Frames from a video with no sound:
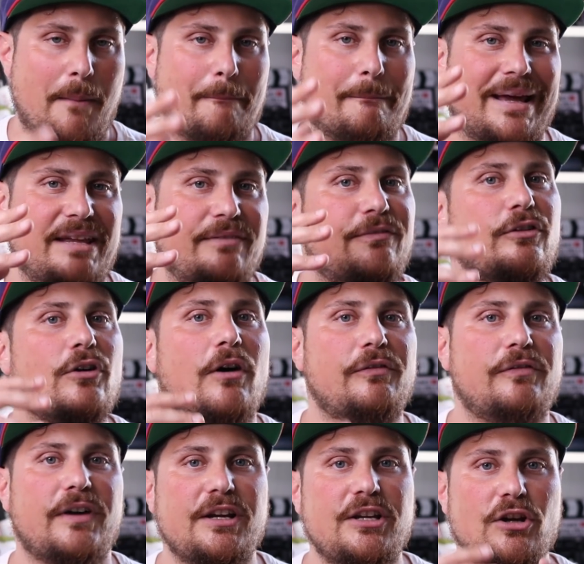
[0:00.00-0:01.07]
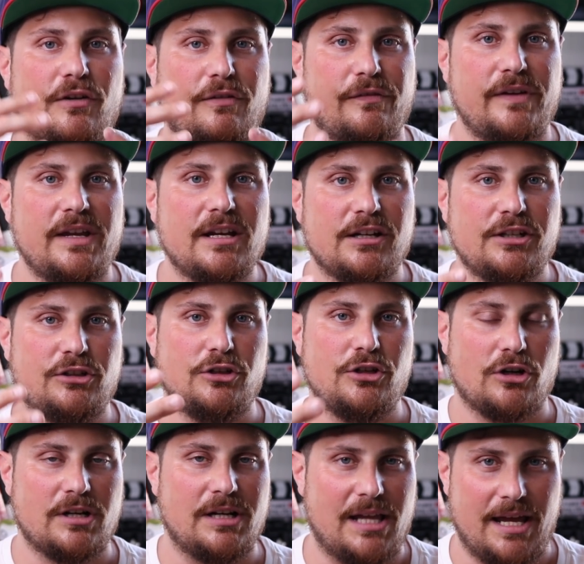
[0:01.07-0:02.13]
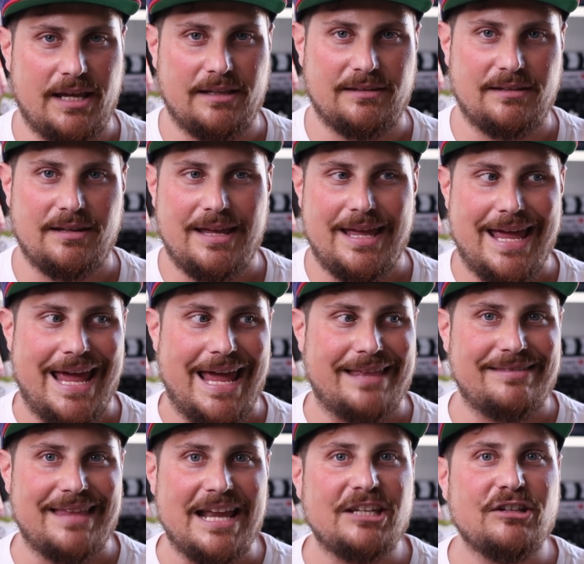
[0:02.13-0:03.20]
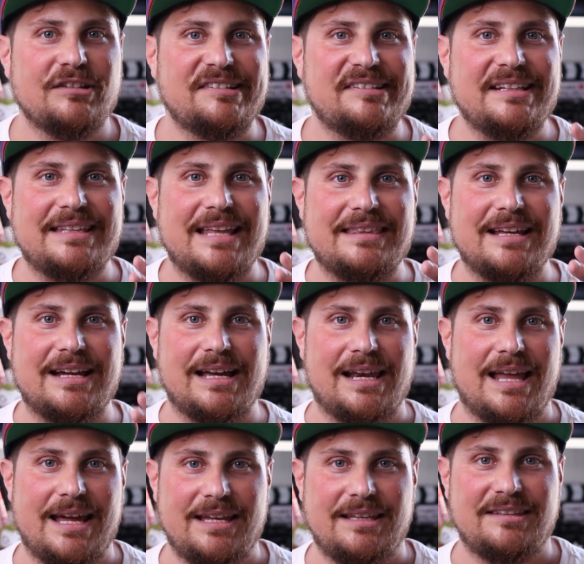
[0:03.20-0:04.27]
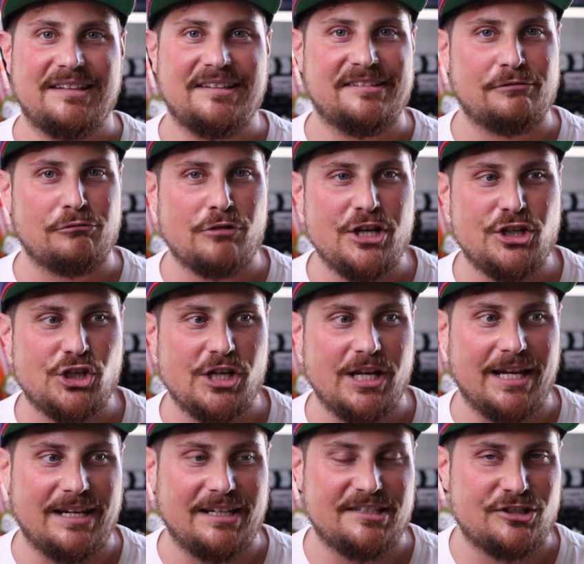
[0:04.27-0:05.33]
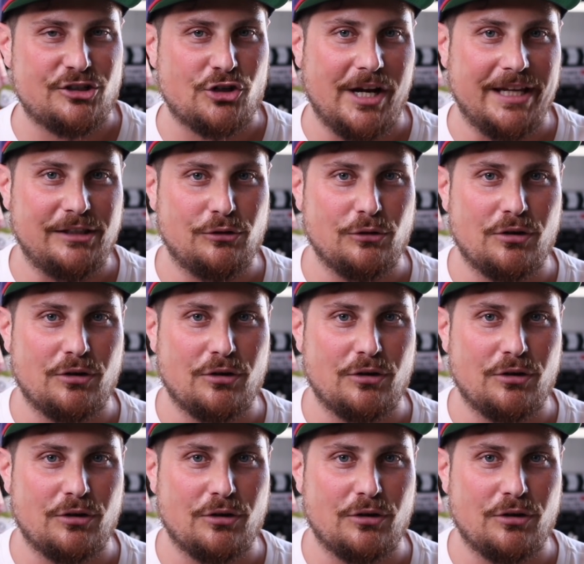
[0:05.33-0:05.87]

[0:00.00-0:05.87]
But if you offer your finger to your client and then you see that the client is reaching and is trying to